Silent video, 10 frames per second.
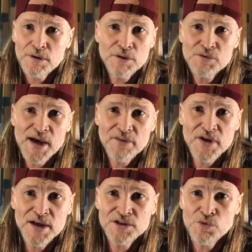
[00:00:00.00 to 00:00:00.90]
Don't take the
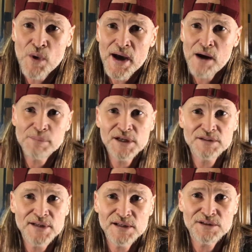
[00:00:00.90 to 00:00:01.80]
easy way out,
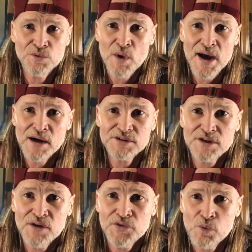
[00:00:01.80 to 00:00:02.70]
because the easy way out's
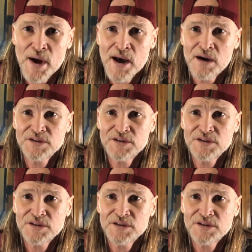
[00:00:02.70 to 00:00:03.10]
not the way out.